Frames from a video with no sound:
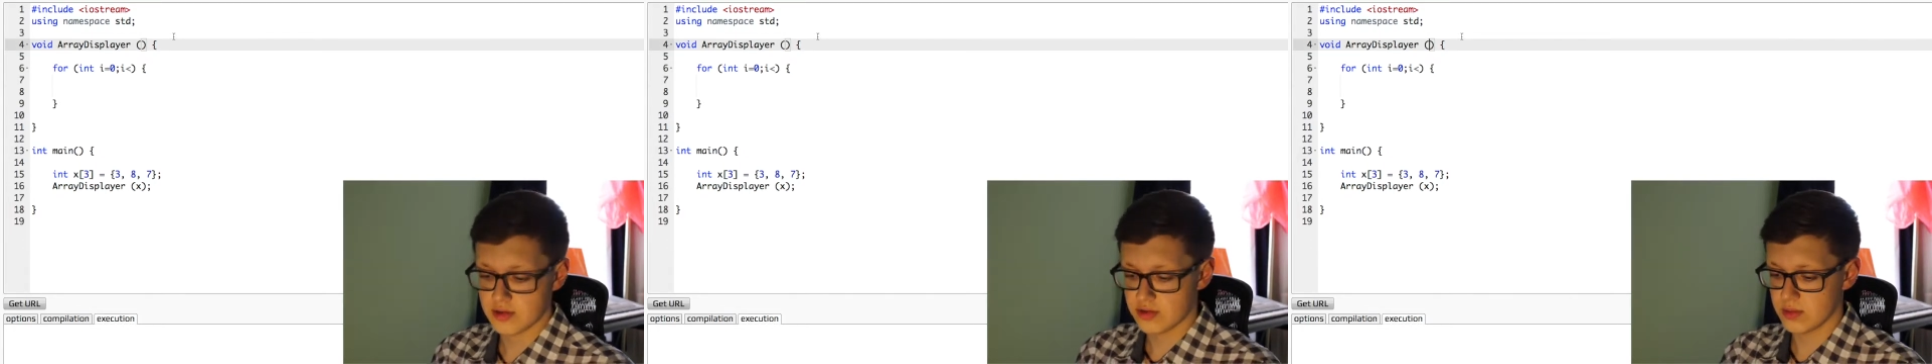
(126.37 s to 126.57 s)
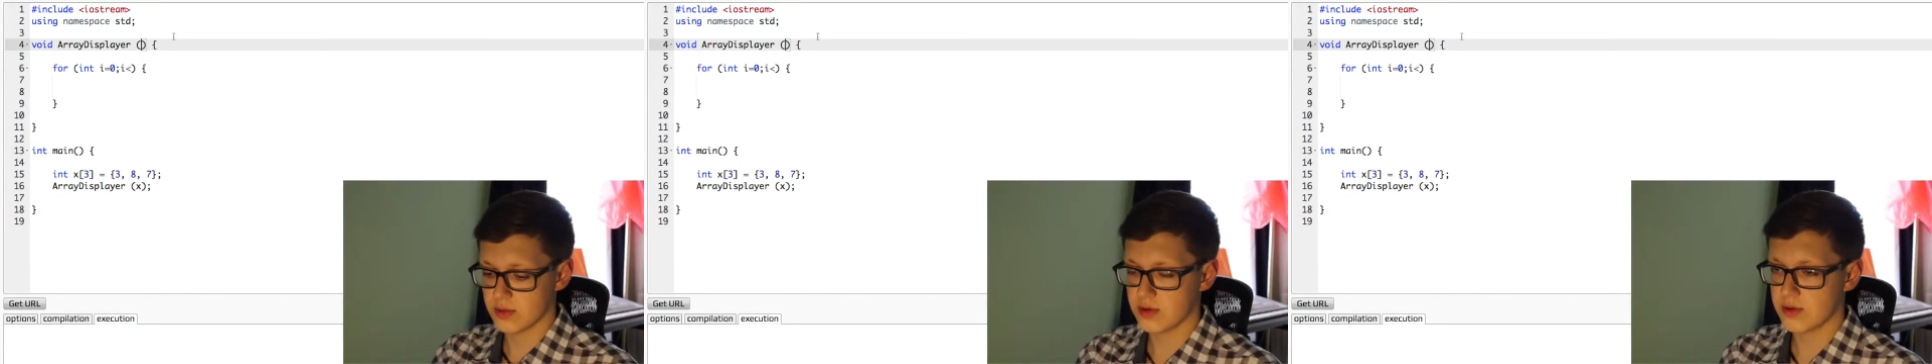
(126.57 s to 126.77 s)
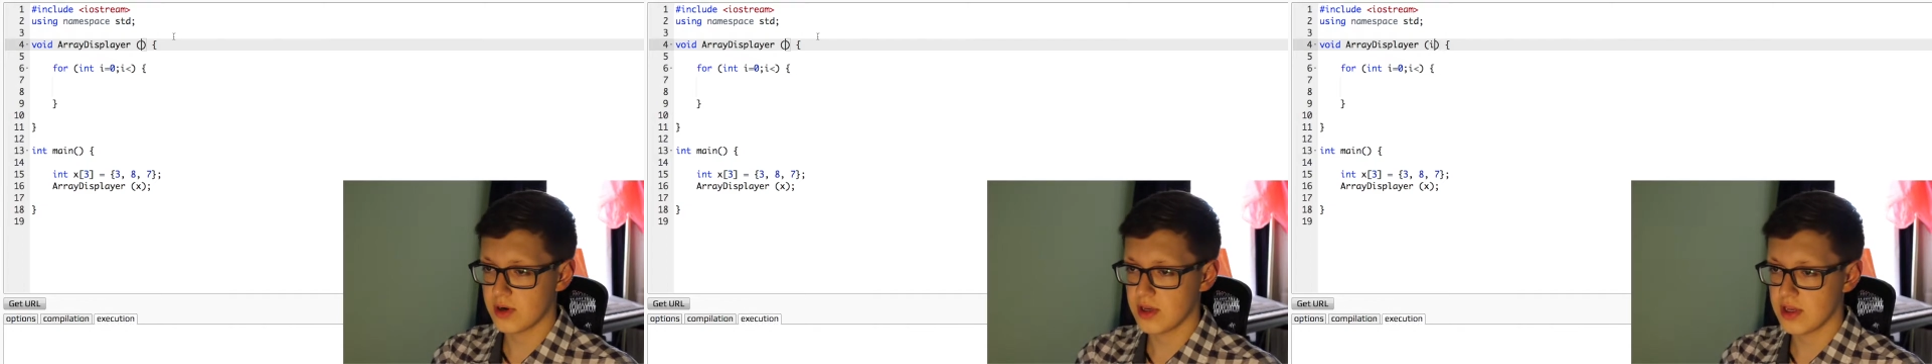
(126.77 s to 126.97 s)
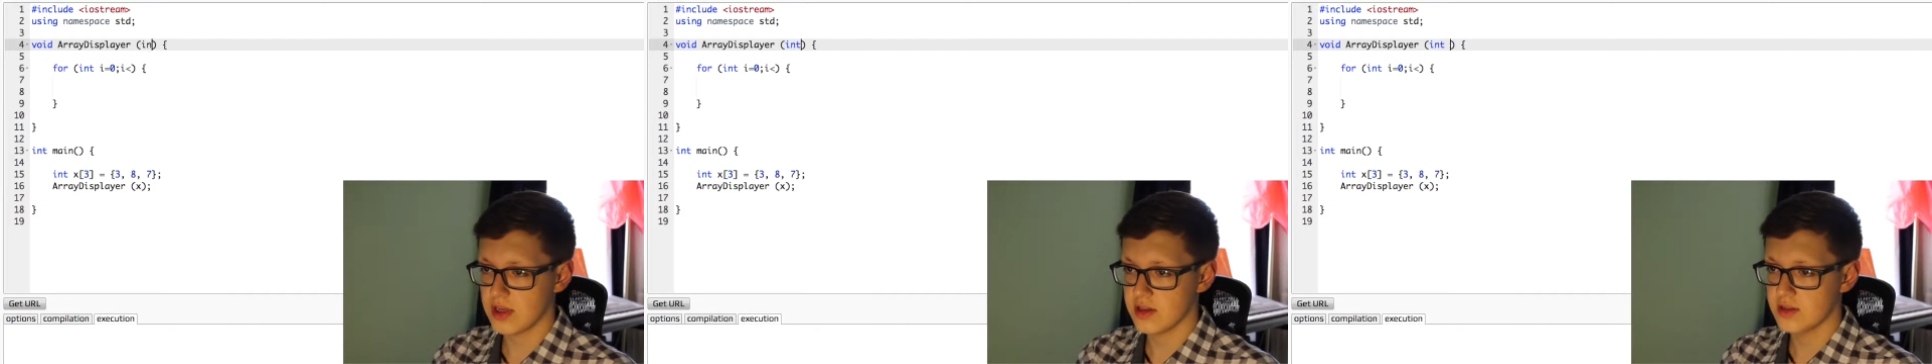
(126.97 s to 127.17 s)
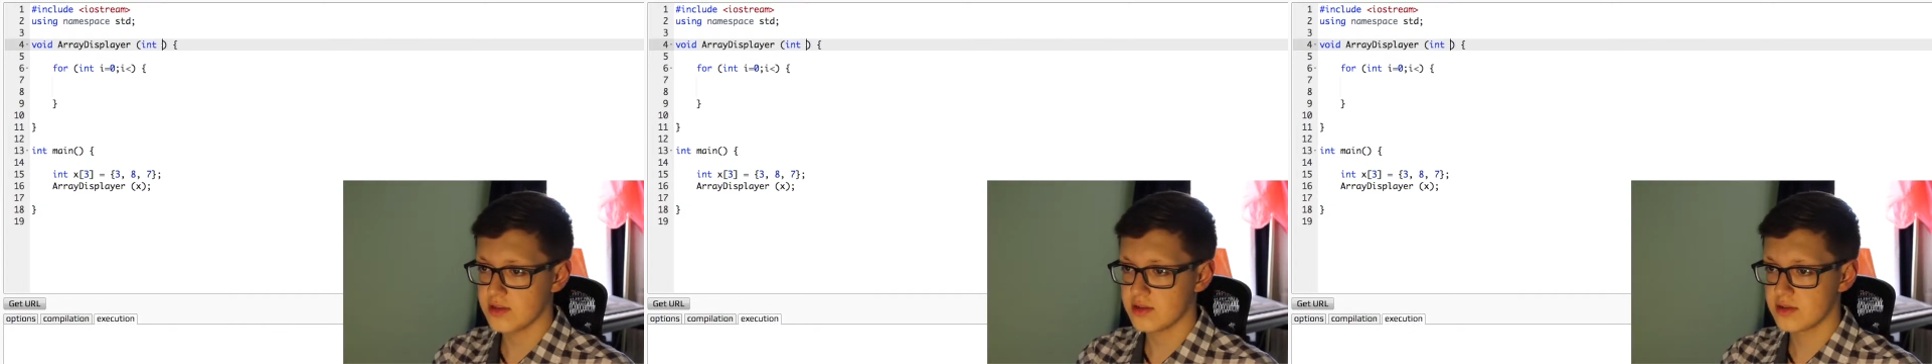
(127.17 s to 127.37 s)
So we're going to write
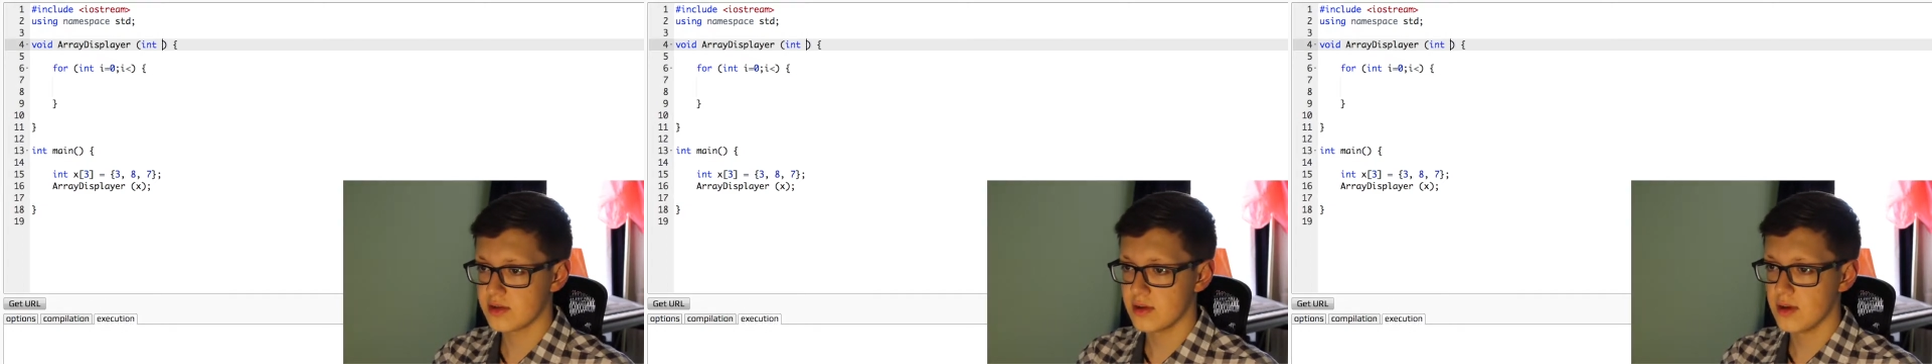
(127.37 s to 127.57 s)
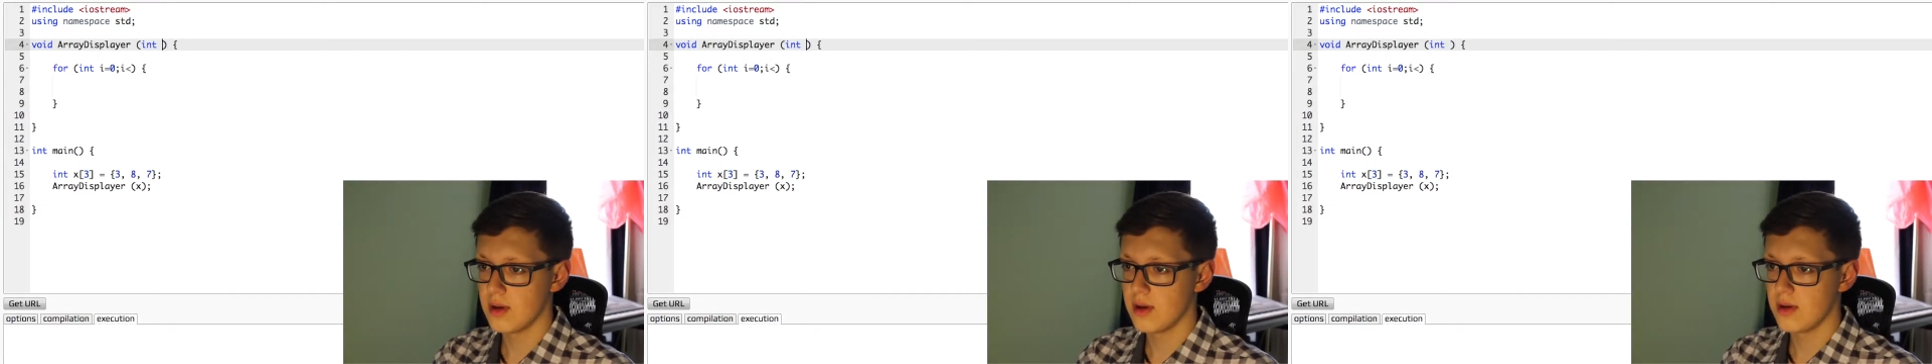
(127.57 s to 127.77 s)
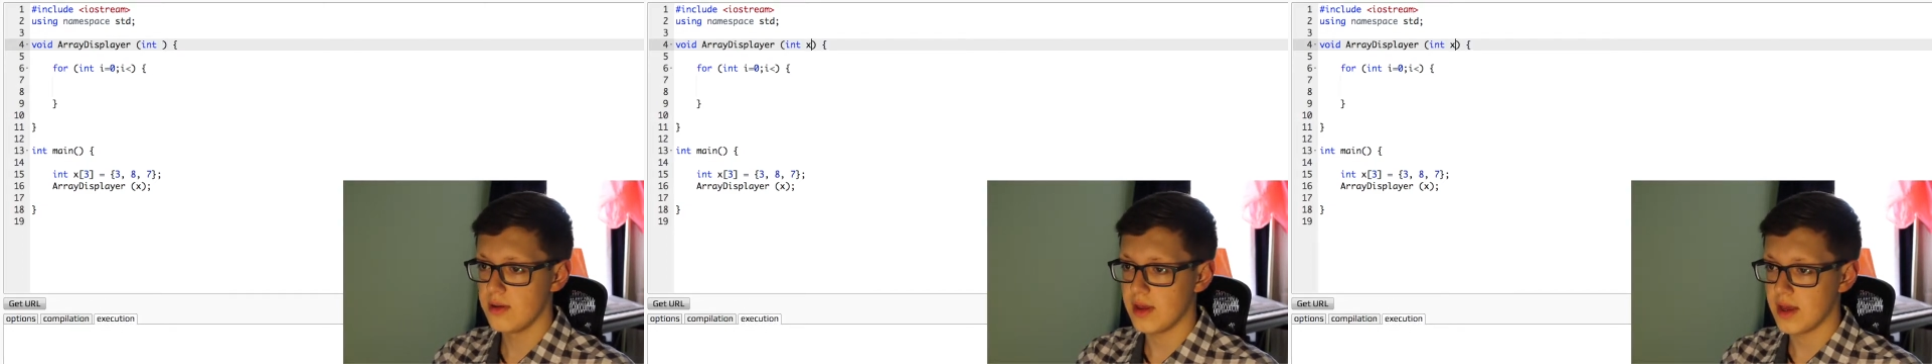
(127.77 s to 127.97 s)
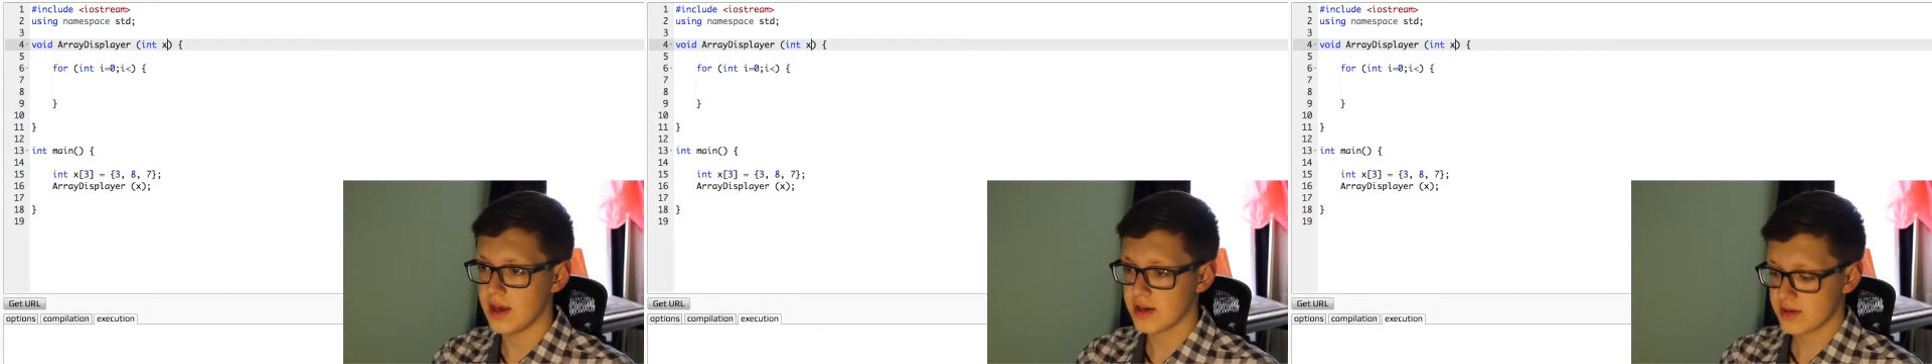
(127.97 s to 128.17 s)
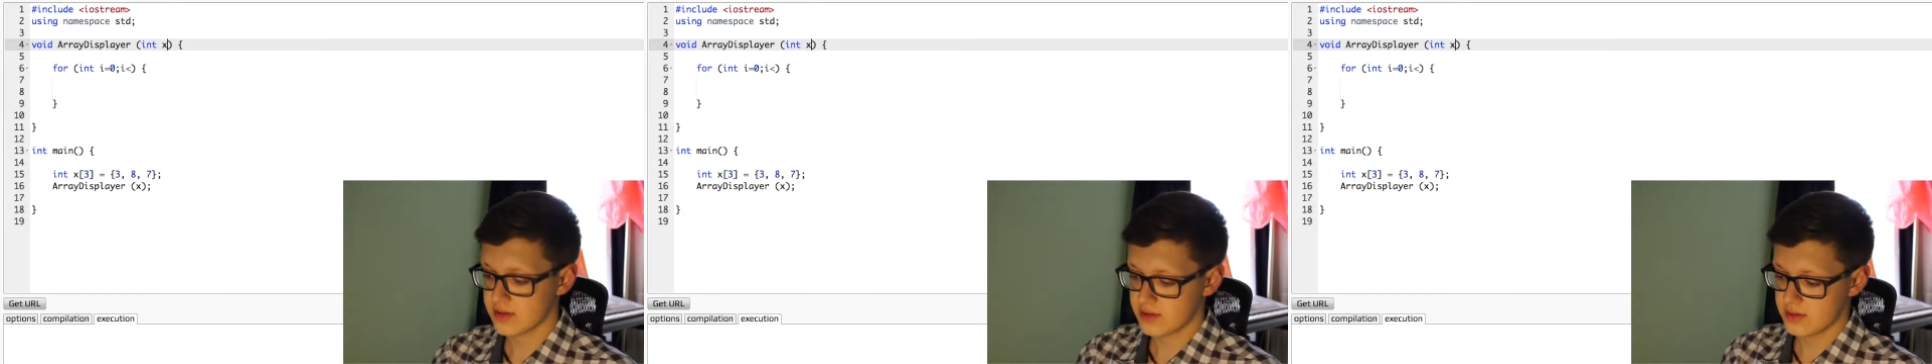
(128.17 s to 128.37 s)
int
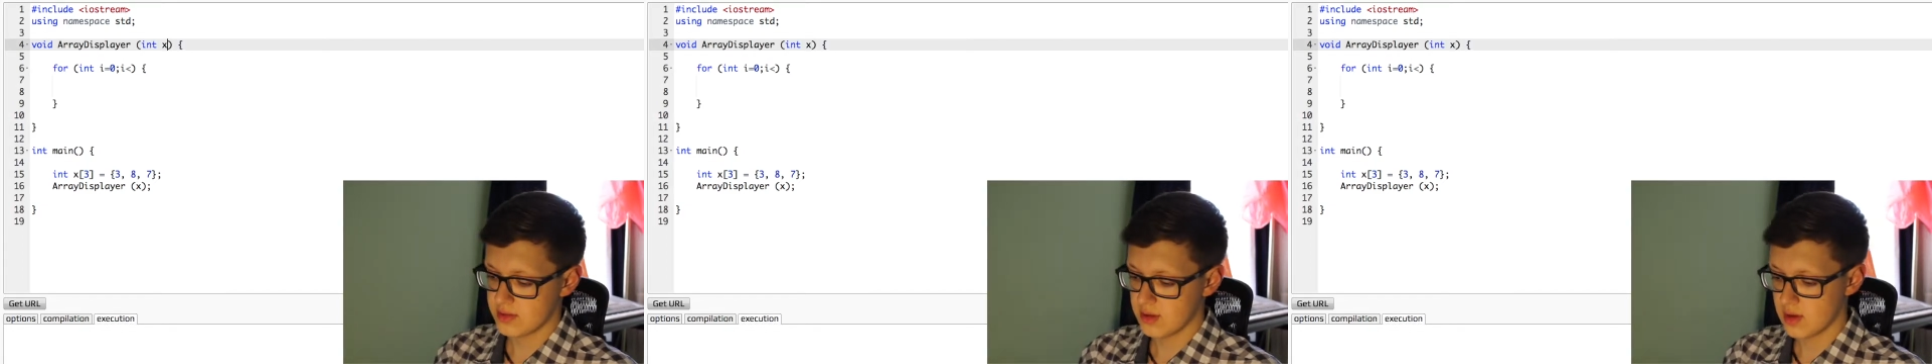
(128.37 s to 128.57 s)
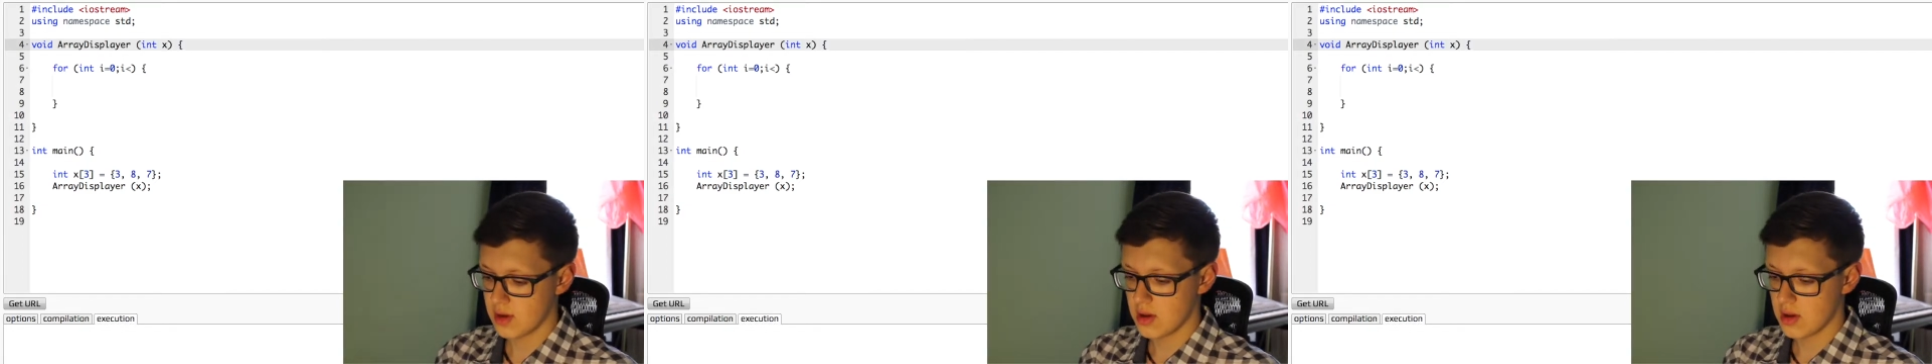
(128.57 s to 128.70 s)
x,